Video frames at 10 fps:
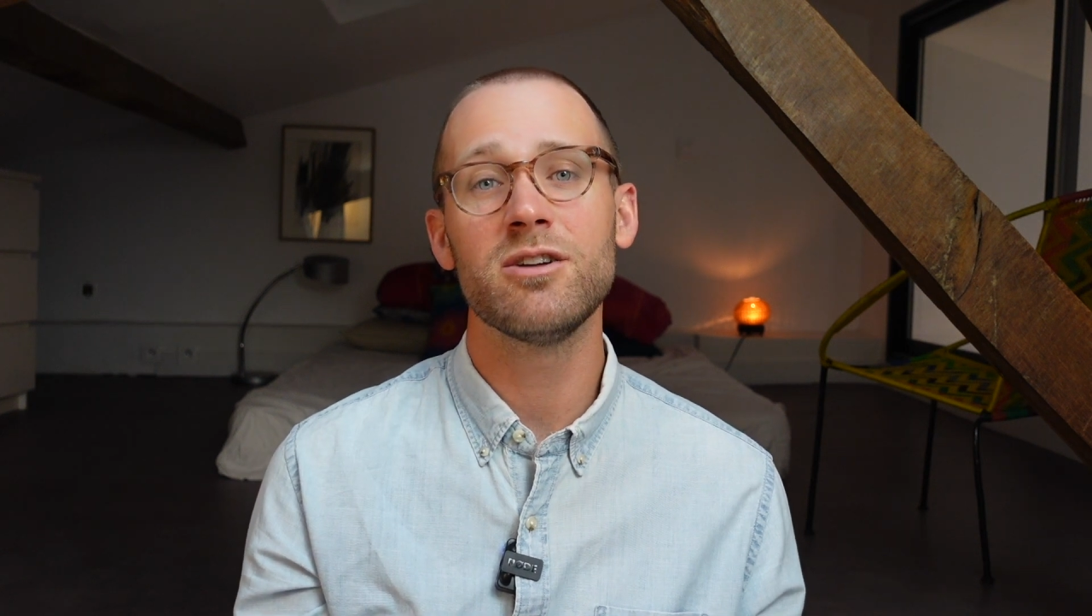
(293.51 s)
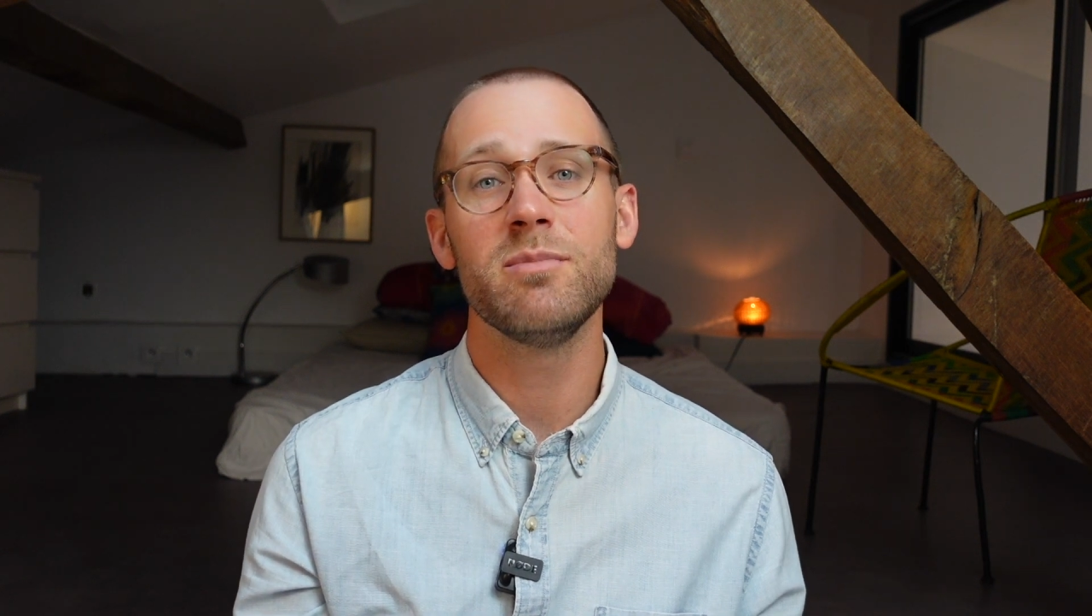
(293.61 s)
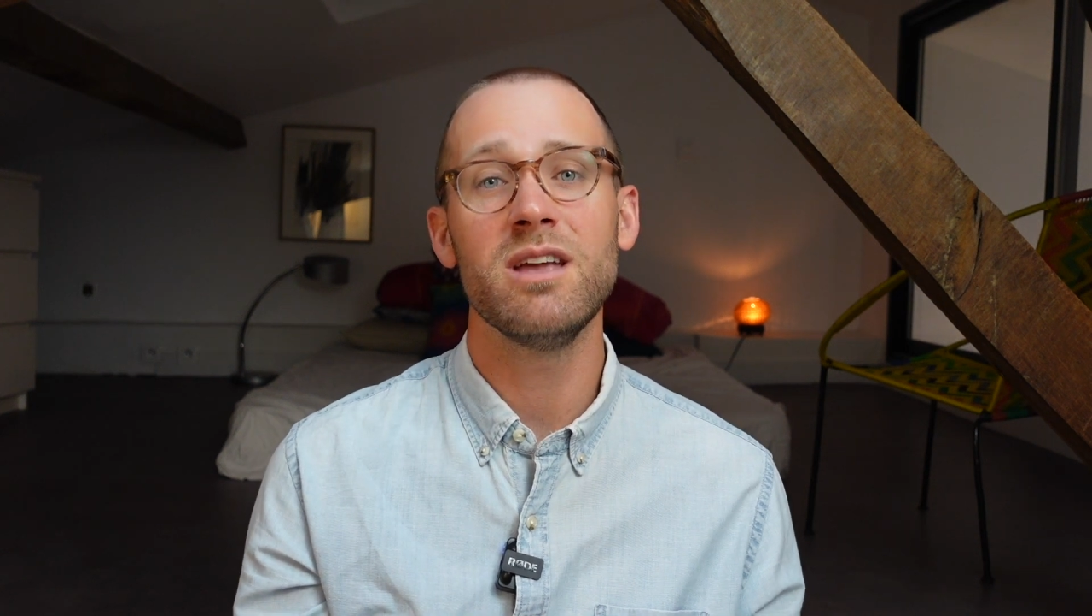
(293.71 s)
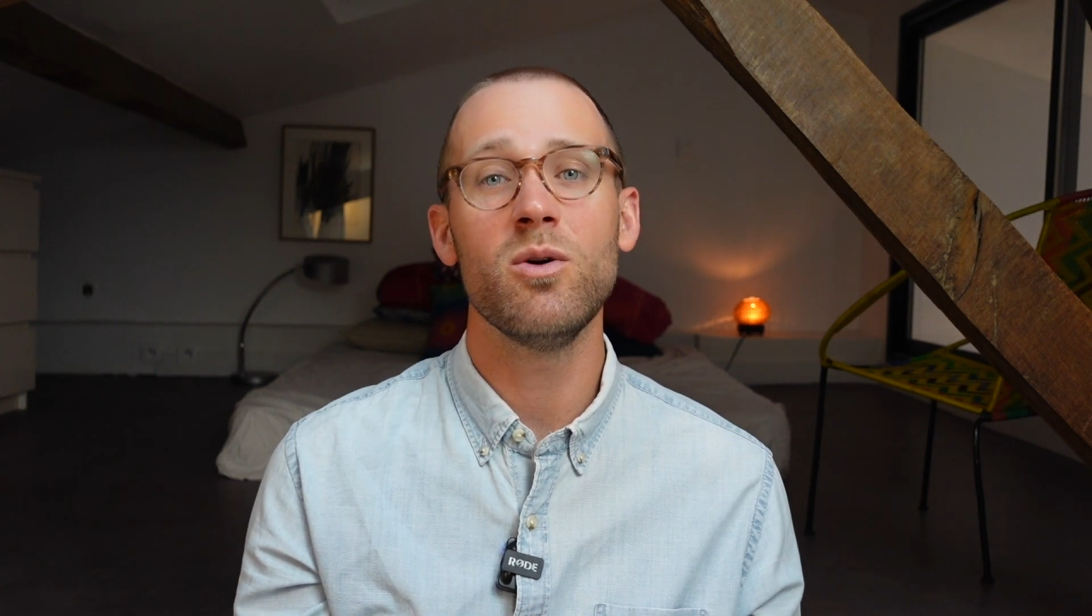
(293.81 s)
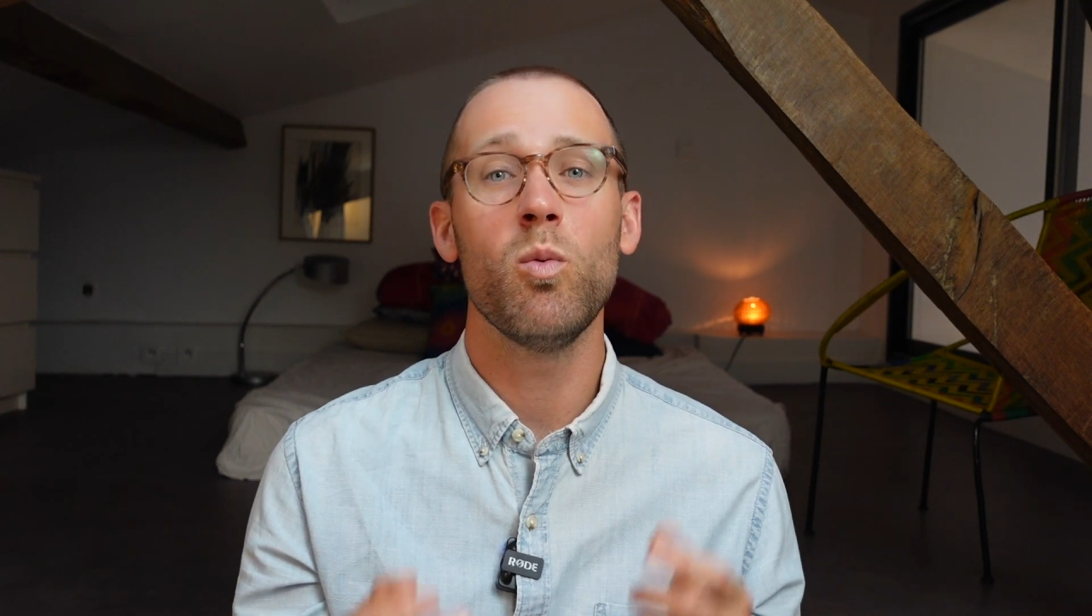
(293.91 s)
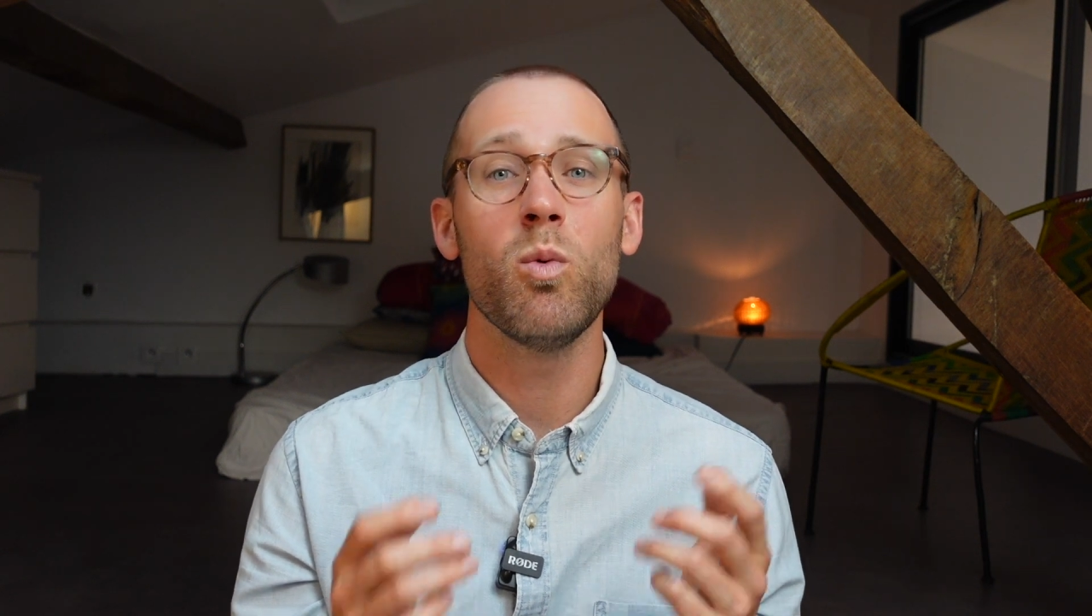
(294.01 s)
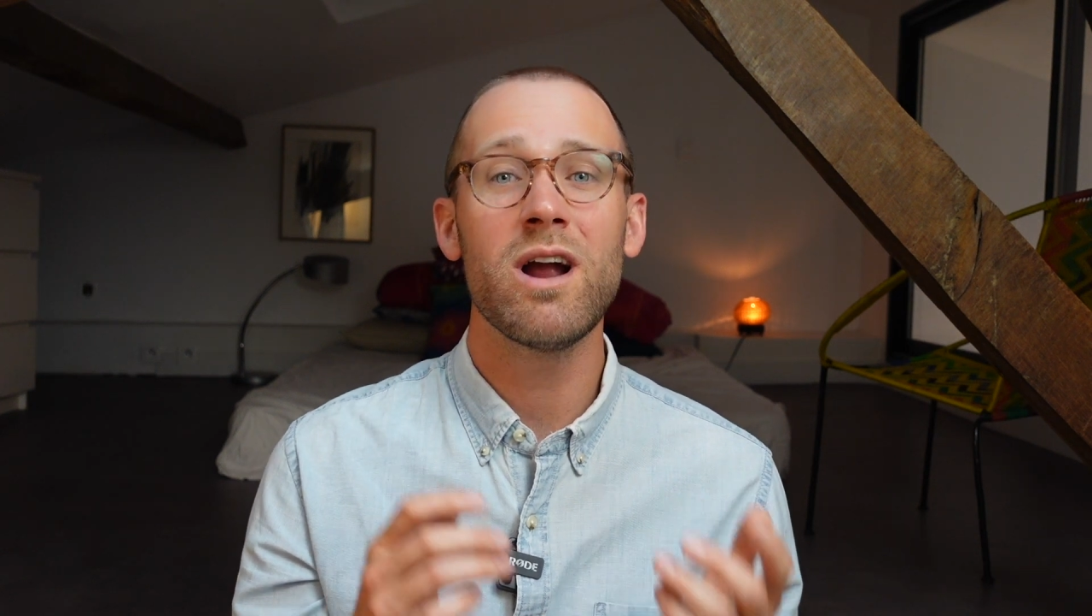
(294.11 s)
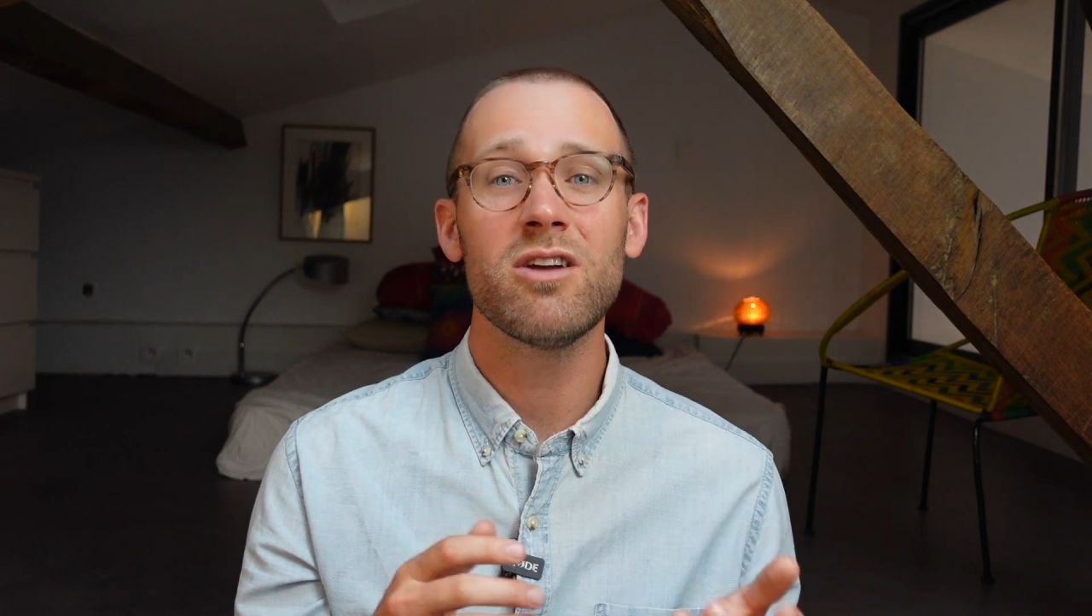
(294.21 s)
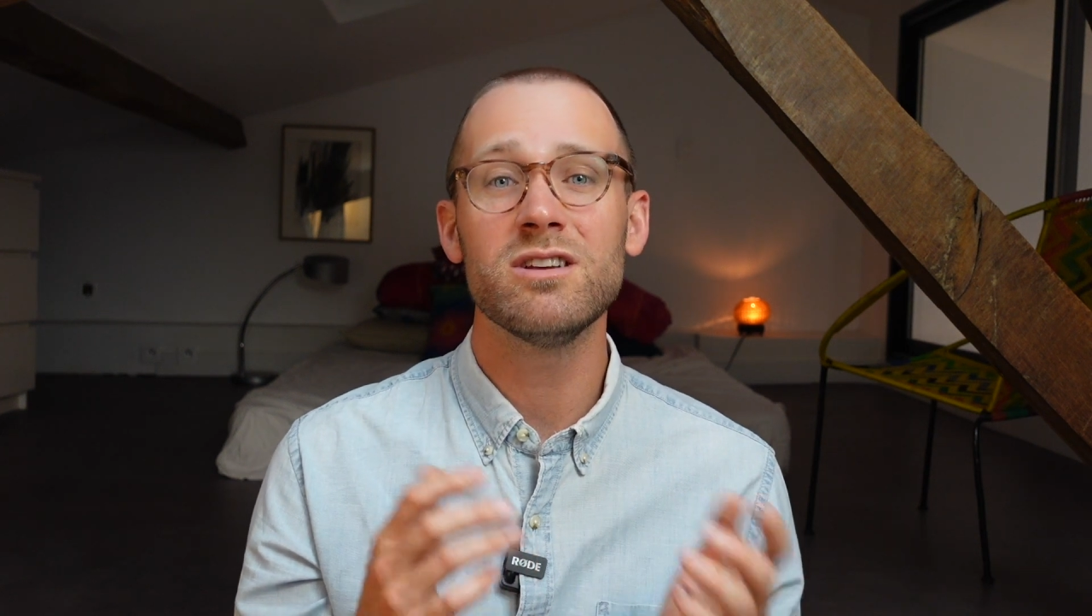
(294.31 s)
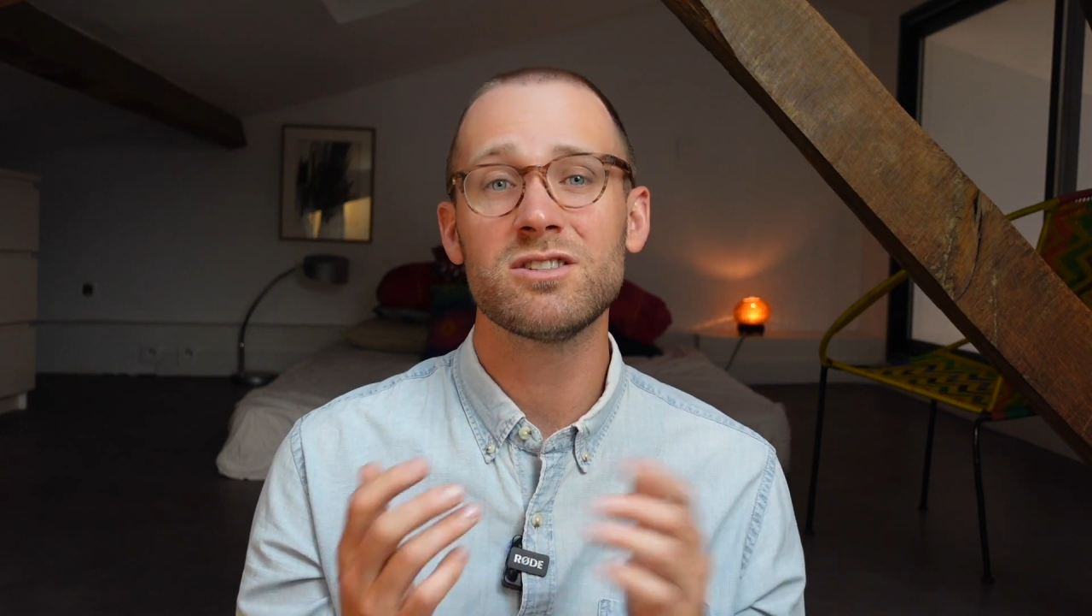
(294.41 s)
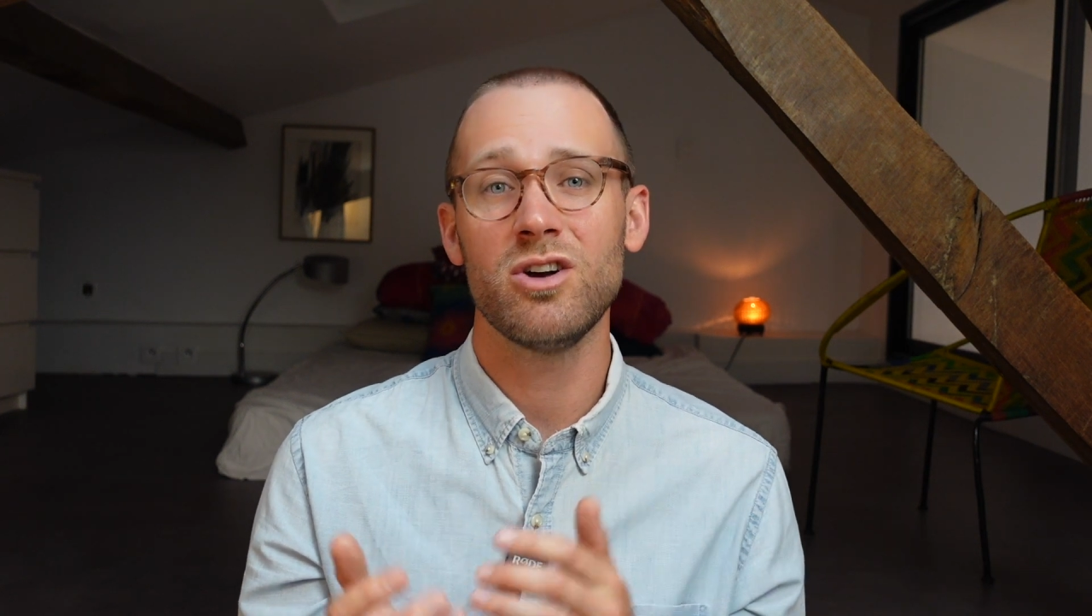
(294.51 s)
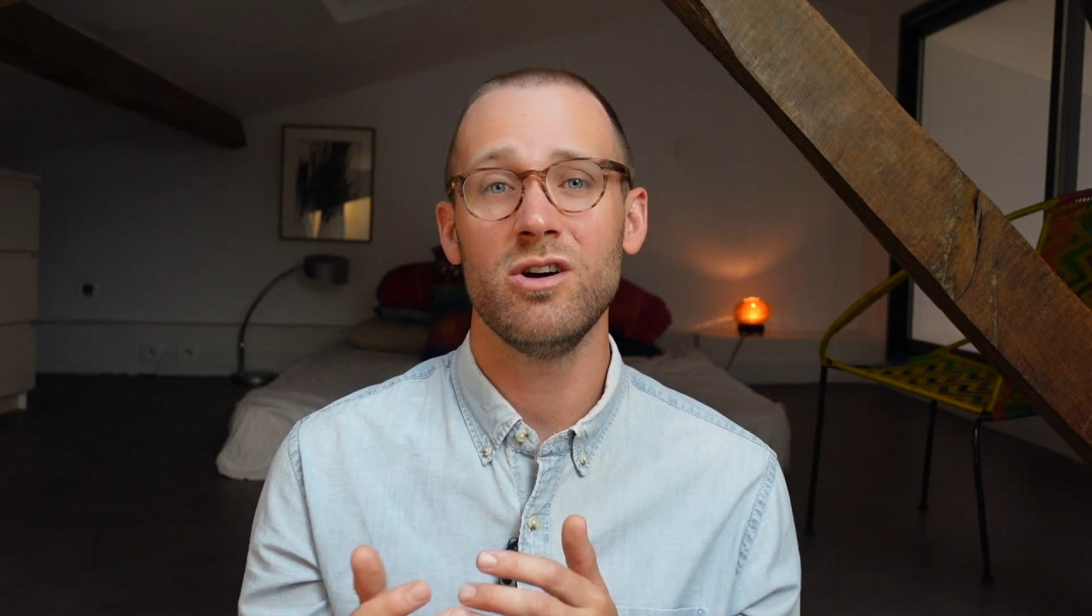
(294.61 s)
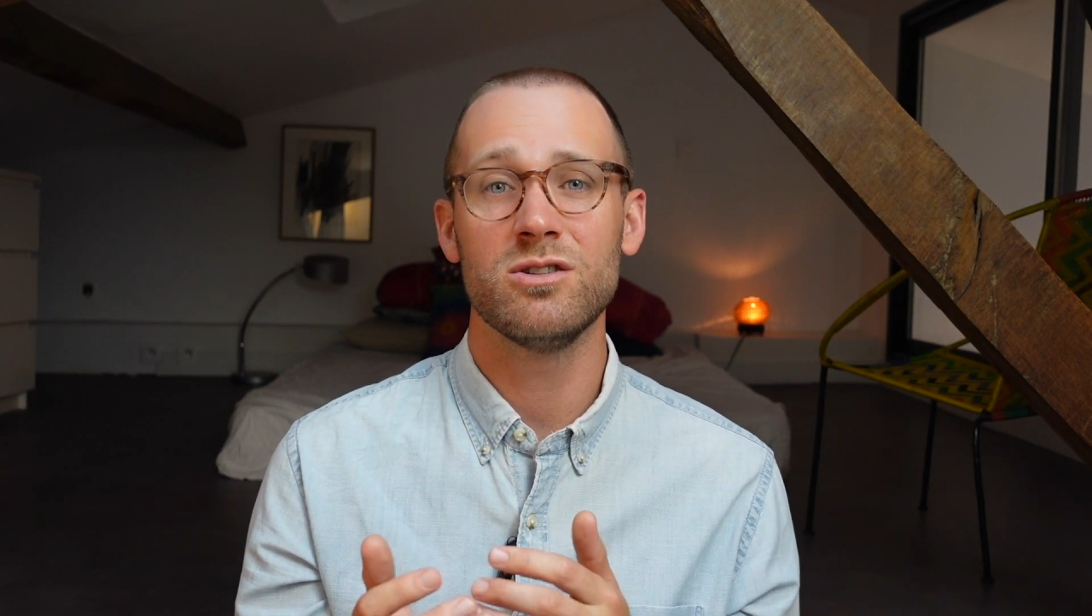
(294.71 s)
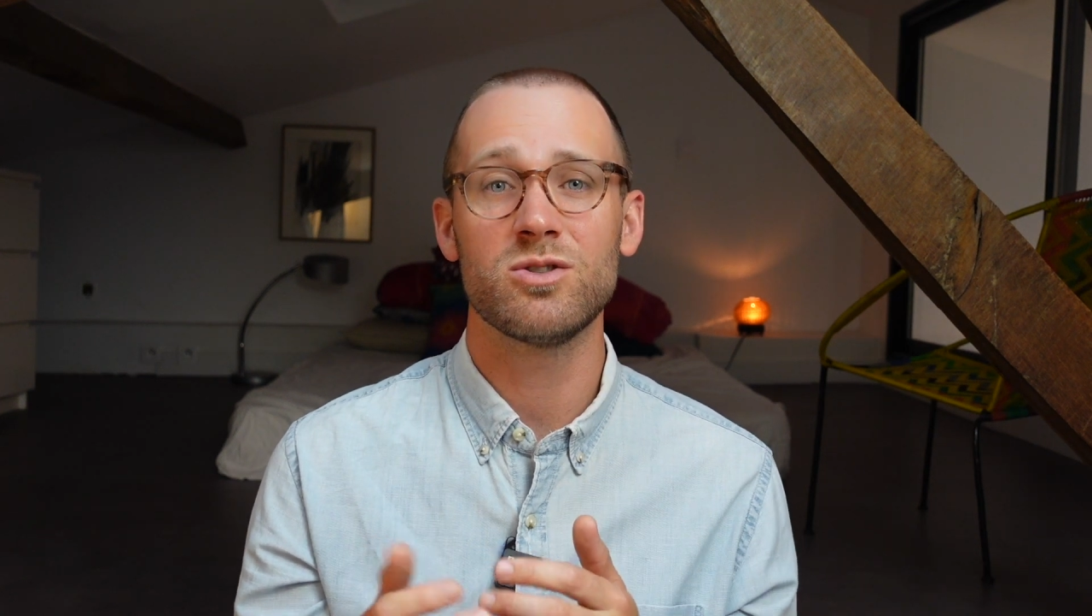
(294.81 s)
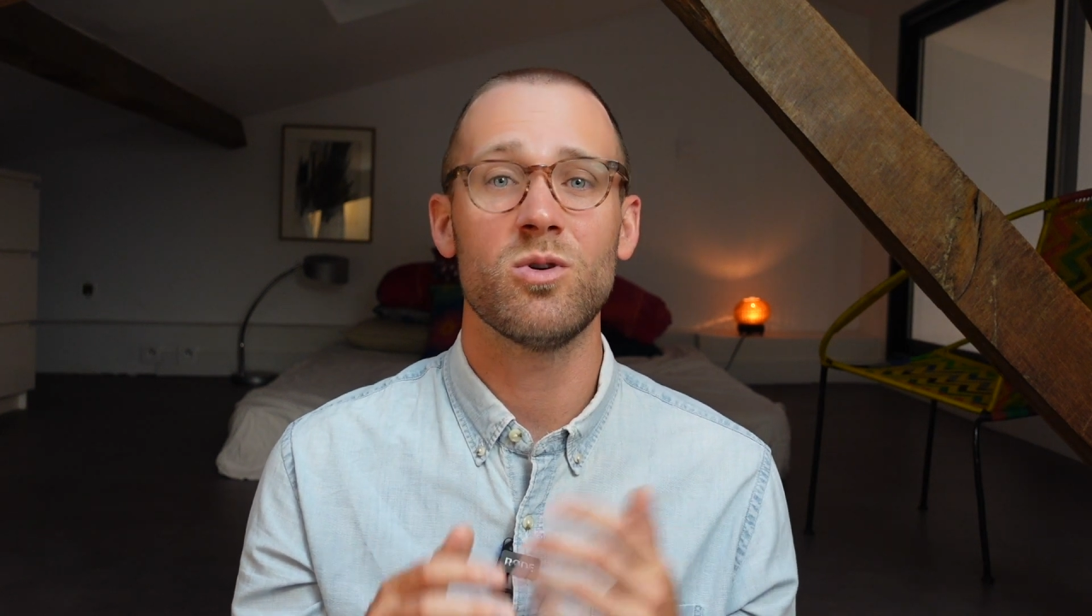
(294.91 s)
to me where this goes